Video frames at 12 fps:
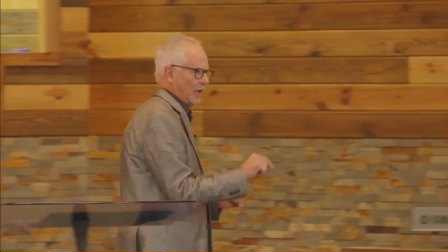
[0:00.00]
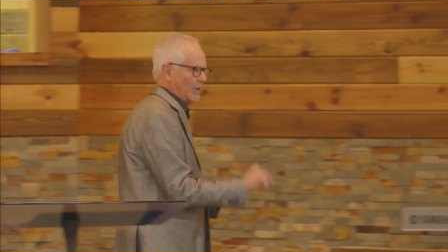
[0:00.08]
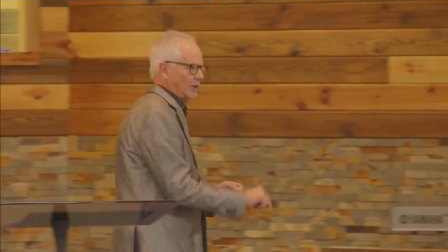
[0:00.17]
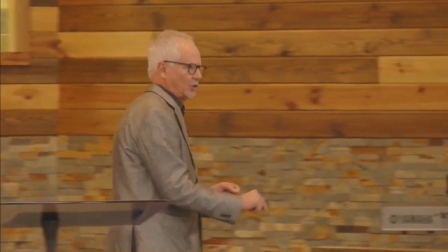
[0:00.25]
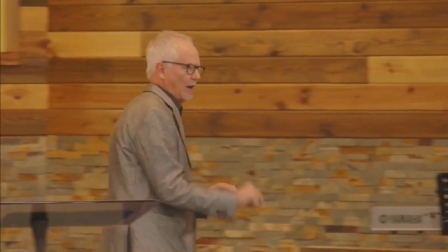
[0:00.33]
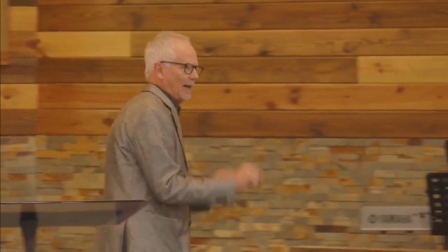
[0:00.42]
of
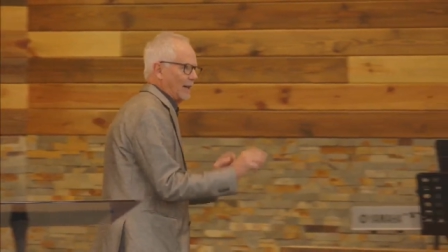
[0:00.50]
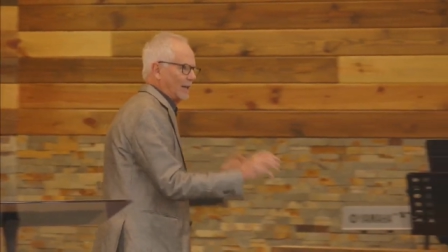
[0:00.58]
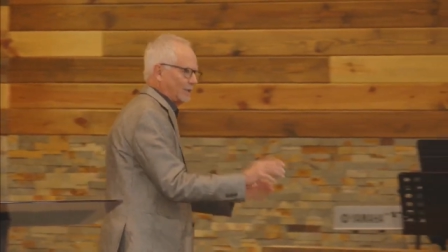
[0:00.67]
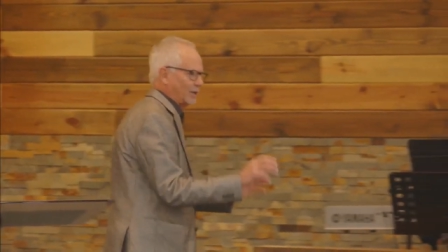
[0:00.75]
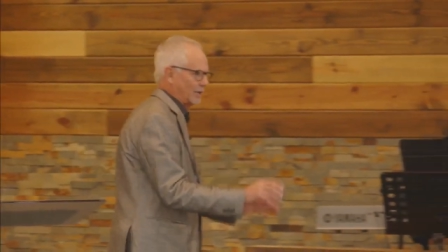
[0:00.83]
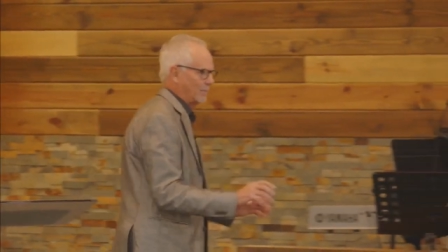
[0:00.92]
the Trinity.
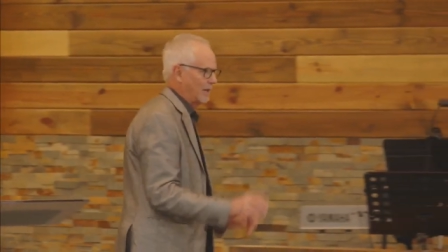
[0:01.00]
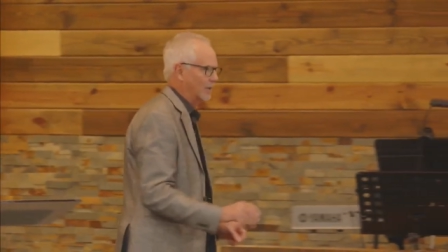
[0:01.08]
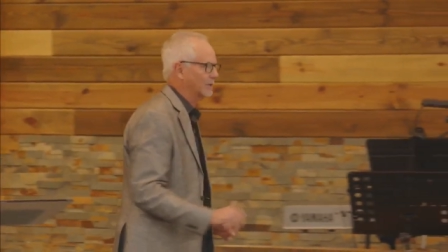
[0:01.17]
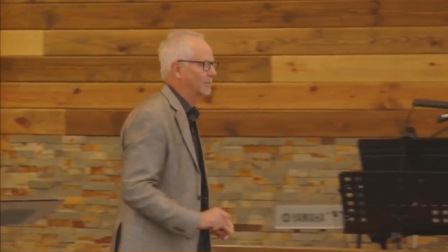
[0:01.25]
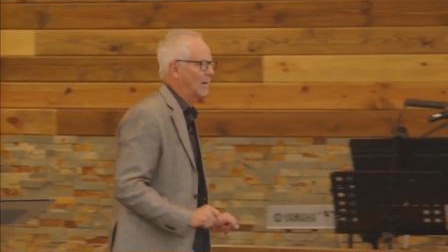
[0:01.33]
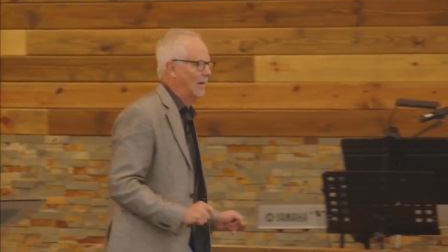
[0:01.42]
Listen to me
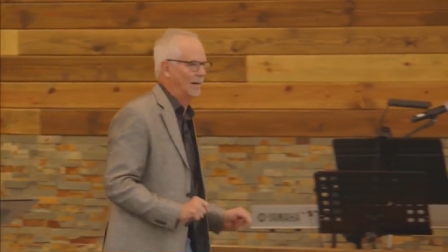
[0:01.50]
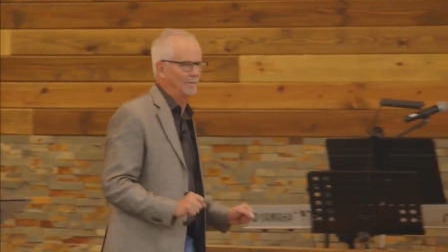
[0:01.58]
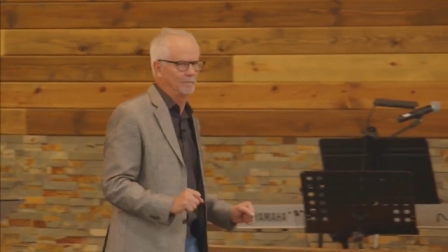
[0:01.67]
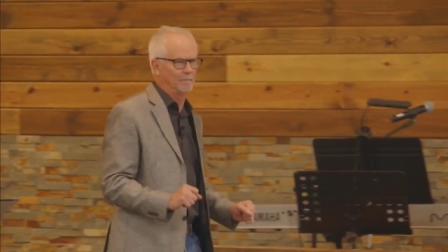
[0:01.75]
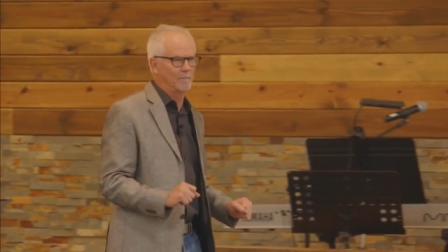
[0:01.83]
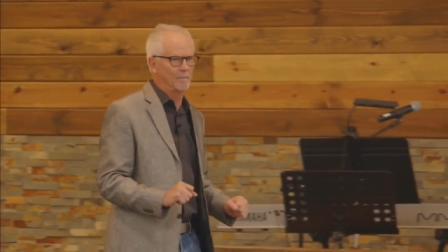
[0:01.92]
this morning.
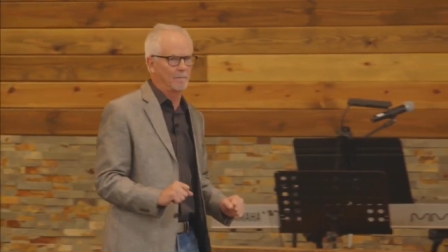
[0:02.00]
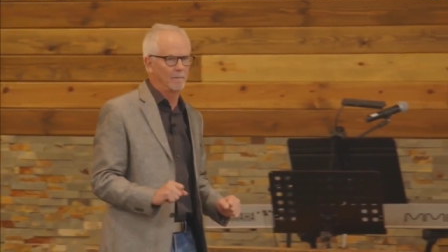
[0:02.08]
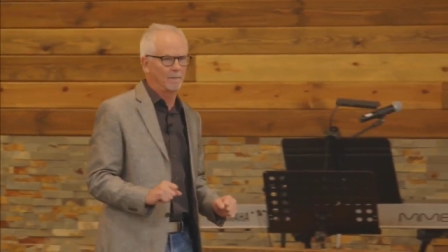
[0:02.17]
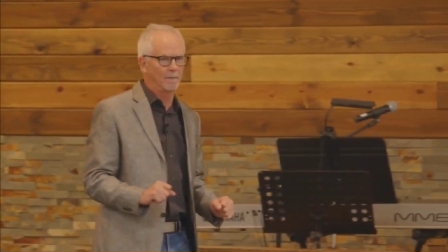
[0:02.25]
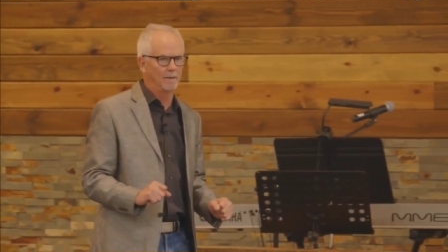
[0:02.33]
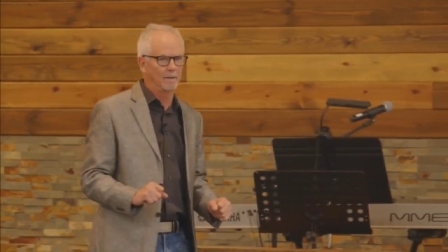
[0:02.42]

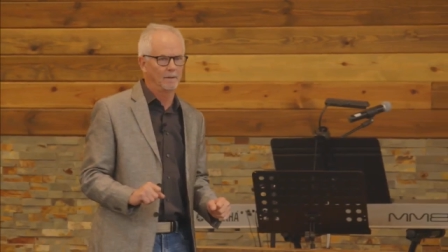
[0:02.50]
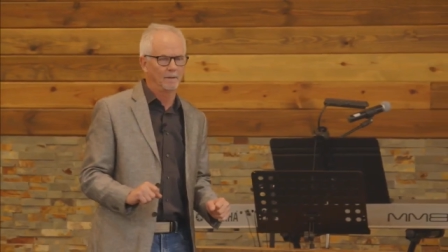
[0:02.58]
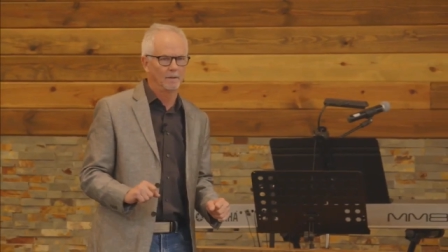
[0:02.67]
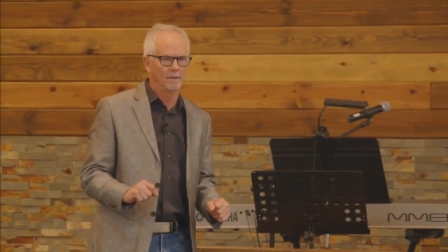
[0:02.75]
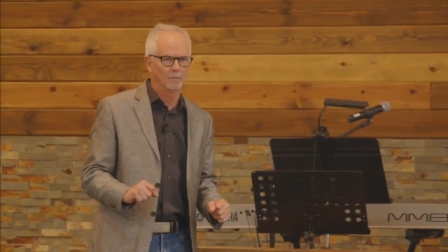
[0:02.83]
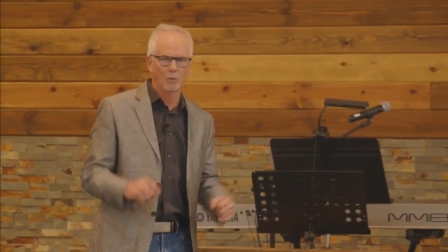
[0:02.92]

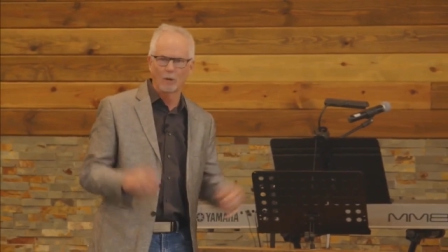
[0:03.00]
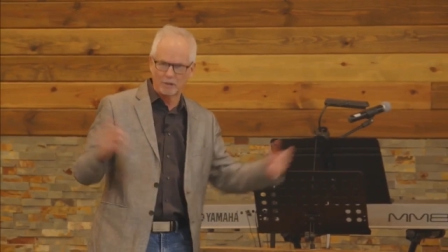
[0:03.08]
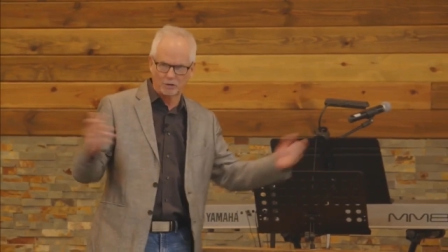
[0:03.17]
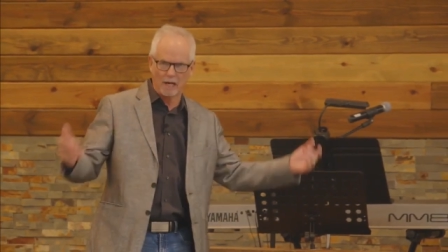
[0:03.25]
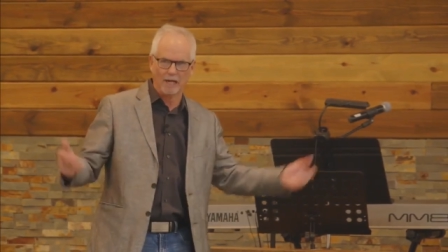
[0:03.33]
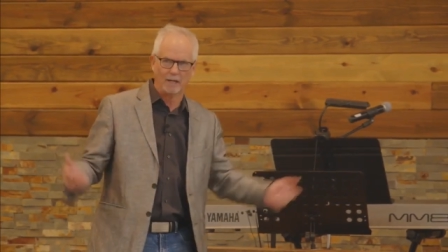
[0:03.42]
We
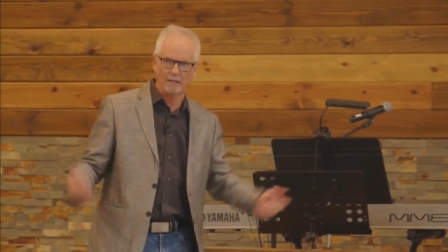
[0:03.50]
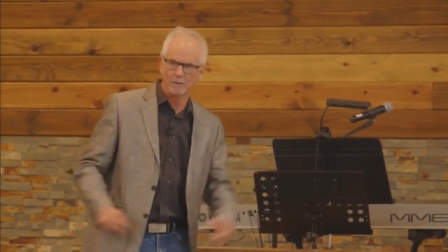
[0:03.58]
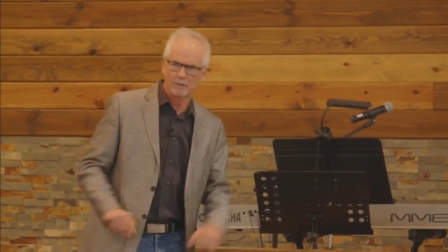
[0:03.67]
change.